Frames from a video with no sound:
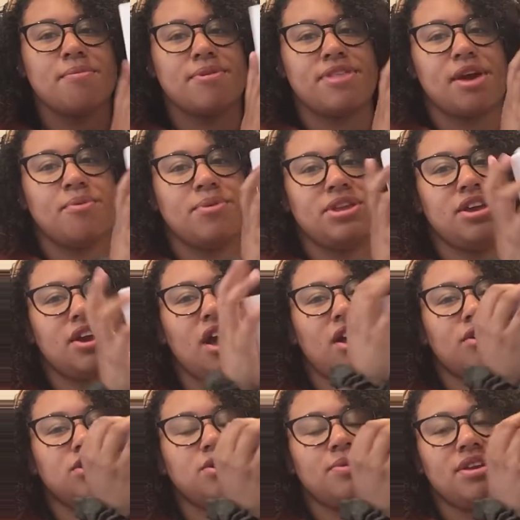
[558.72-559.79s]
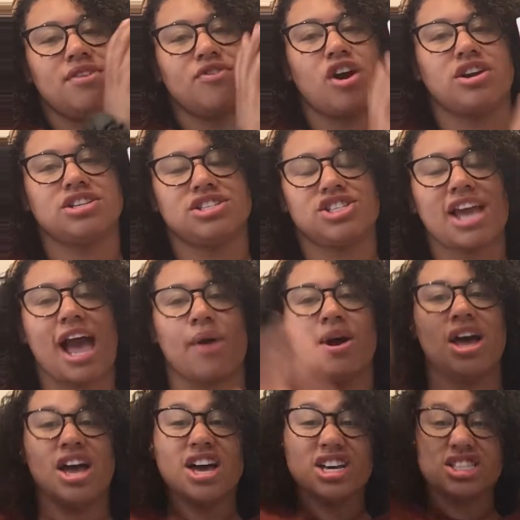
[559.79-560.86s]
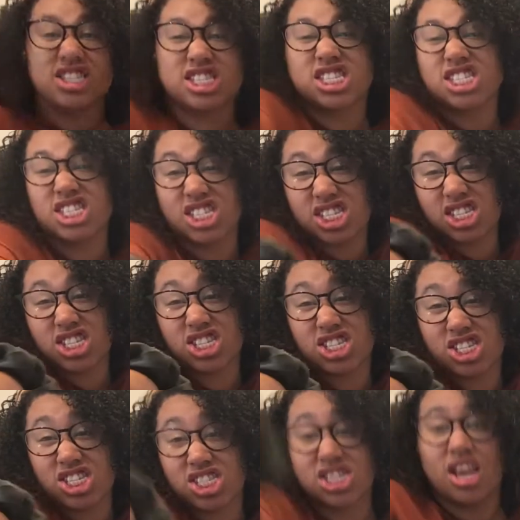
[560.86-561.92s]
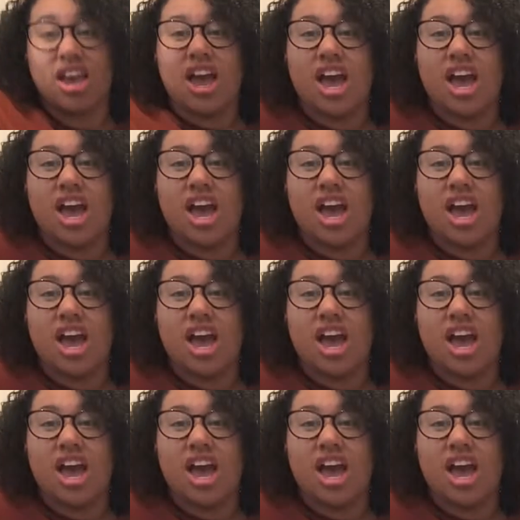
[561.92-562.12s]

but then when you go do it, you've got to shout S,